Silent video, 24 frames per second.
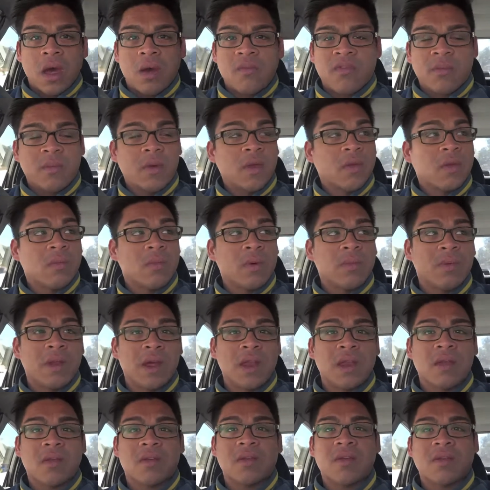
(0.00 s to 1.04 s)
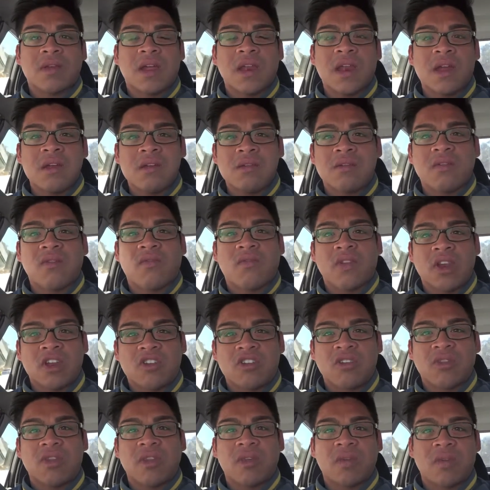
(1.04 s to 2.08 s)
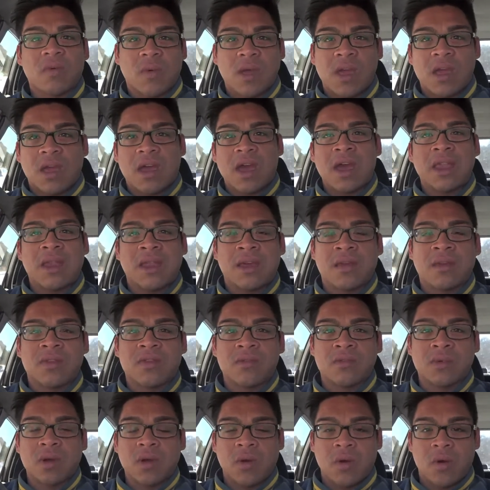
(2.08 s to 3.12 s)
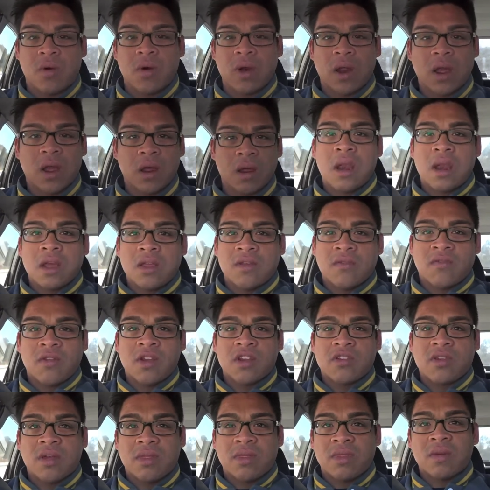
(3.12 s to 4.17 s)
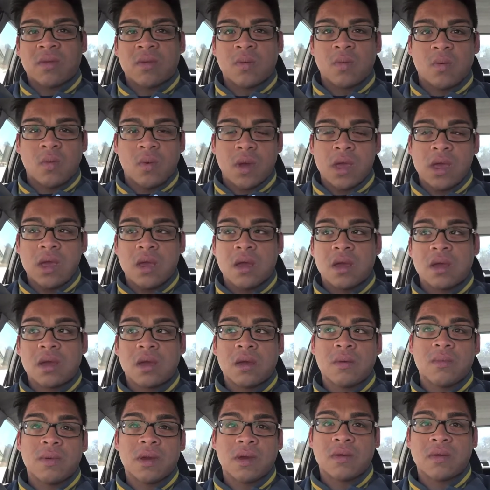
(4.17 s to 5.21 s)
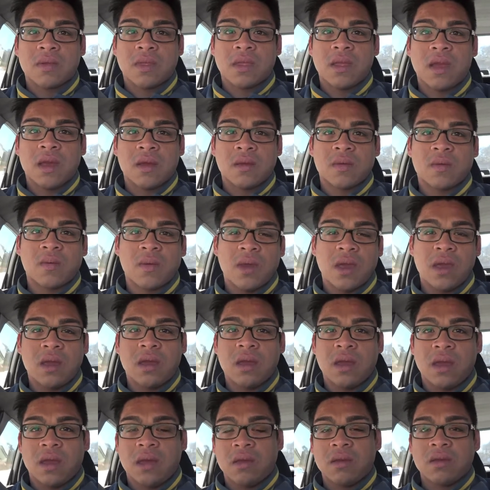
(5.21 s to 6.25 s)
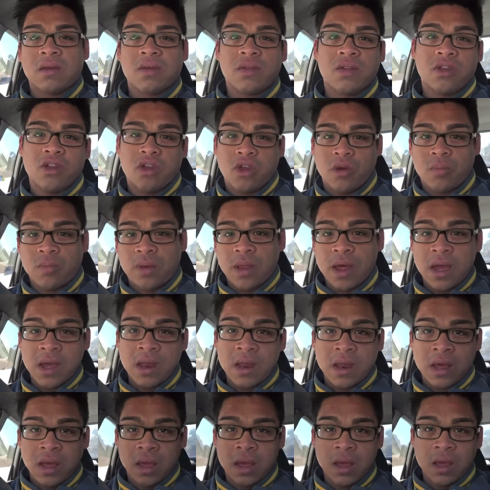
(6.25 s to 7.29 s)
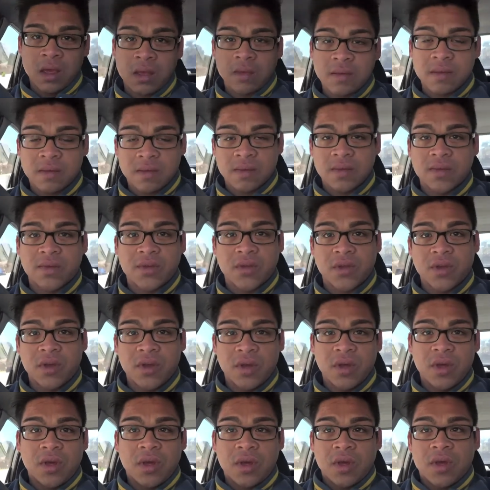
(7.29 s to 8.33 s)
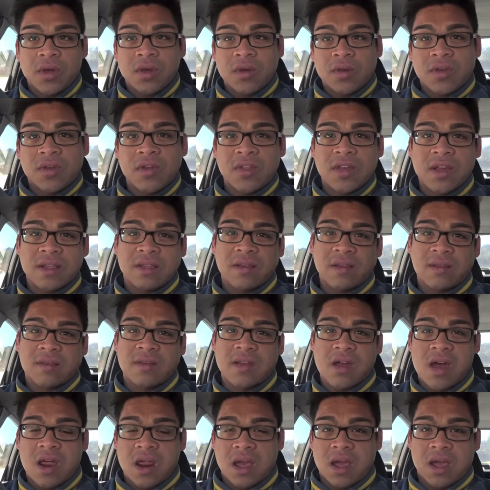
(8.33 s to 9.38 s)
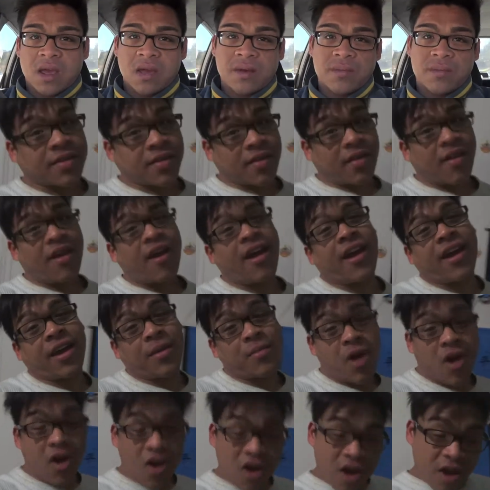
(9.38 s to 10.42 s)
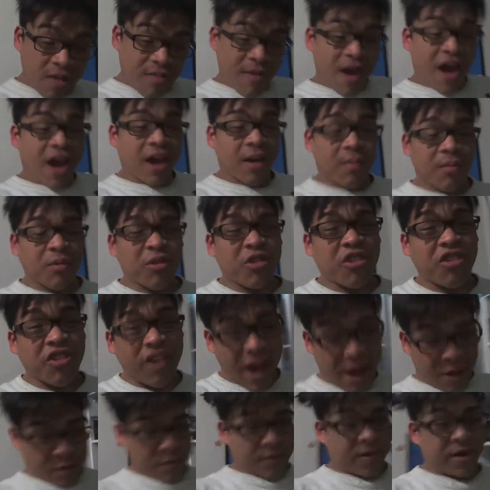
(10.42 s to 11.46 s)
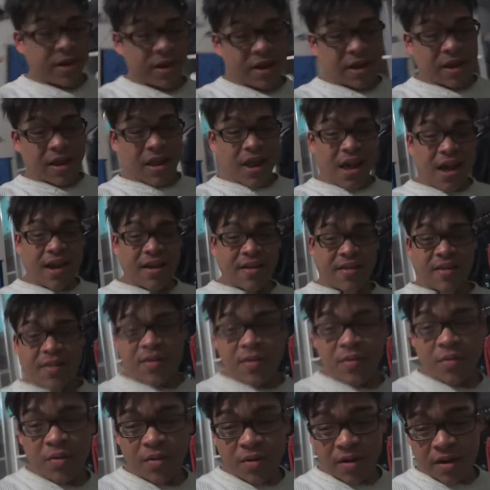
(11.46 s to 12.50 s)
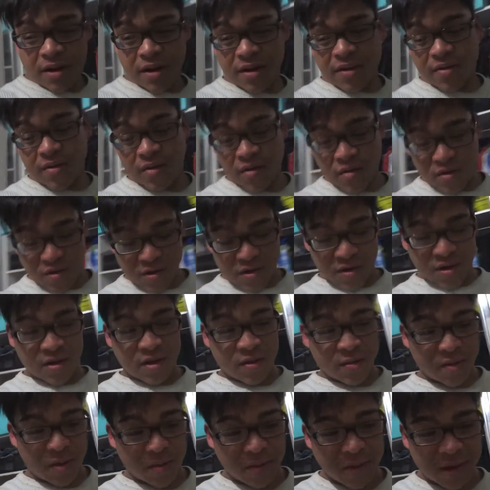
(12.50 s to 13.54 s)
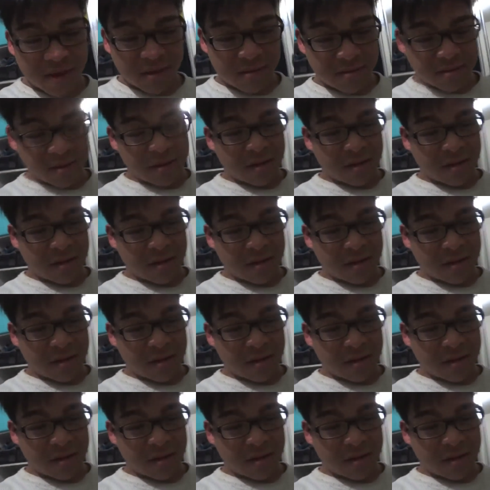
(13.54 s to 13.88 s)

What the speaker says: from my Zumba playlist because I need to finish it this week. At least the recording. I need to finish that this week because next week is the new playlist. So that's exciting. So I am home, I'm showered. Class was good. There was about